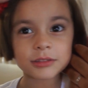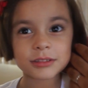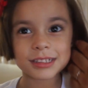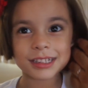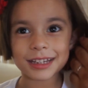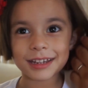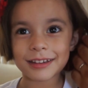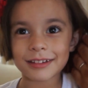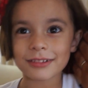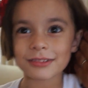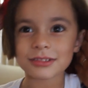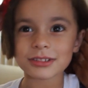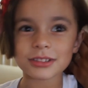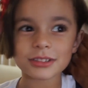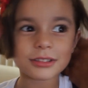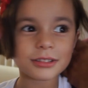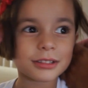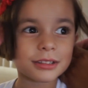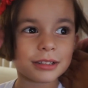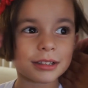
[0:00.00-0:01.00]
Oh, you don't
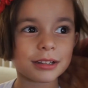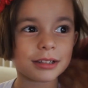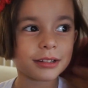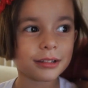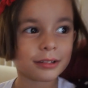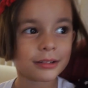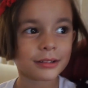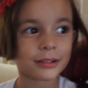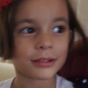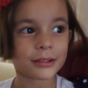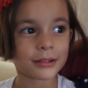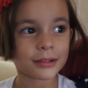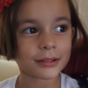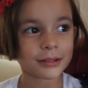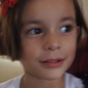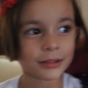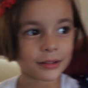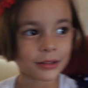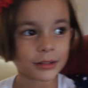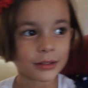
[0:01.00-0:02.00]
get snarls
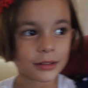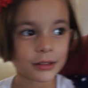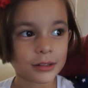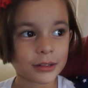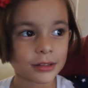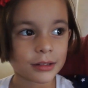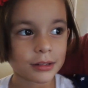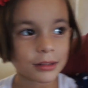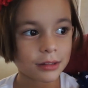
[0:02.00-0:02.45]
anymore, huh?